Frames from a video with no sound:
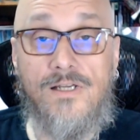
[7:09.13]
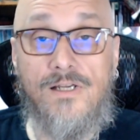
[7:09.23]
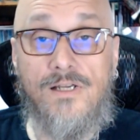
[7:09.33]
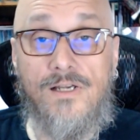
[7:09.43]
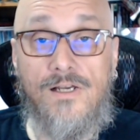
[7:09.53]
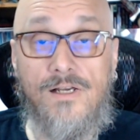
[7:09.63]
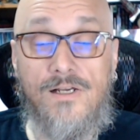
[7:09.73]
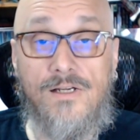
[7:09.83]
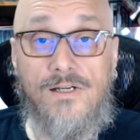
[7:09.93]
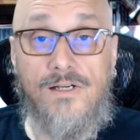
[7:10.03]

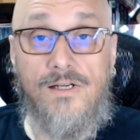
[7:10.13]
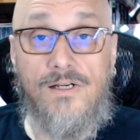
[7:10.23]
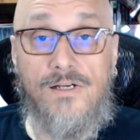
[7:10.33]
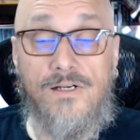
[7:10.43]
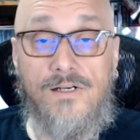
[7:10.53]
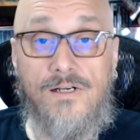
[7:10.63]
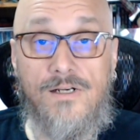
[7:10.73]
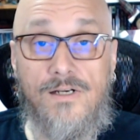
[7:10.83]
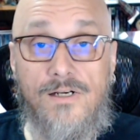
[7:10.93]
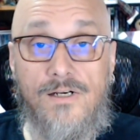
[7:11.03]

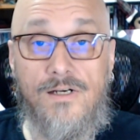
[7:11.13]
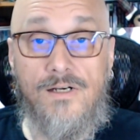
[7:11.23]
Nobody speaks.